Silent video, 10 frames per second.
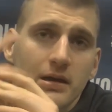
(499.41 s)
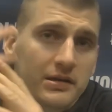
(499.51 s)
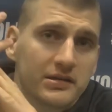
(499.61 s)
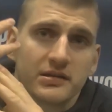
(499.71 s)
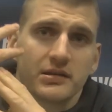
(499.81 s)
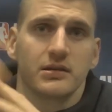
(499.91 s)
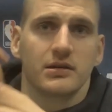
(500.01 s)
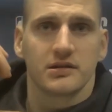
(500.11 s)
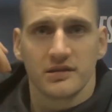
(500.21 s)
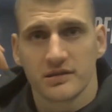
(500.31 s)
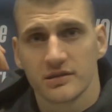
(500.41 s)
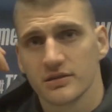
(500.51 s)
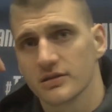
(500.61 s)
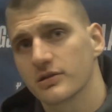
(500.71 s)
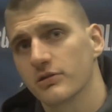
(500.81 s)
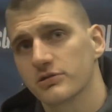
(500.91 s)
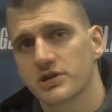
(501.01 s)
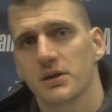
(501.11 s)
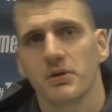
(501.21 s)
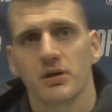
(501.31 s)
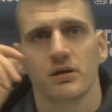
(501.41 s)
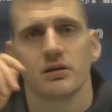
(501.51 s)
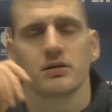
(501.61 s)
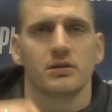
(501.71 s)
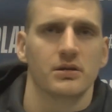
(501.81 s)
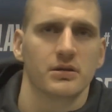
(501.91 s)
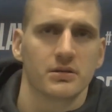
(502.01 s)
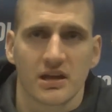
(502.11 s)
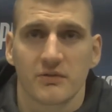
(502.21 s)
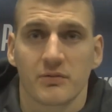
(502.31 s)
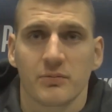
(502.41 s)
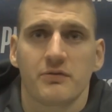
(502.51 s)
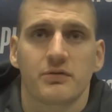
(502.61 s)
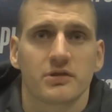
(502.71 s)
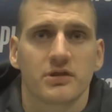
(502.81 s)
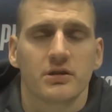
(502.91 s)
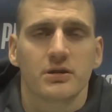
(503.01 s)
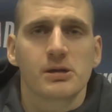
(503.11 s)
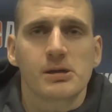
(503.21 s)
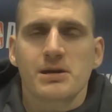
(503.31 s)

Since Coach came here, that was my first year.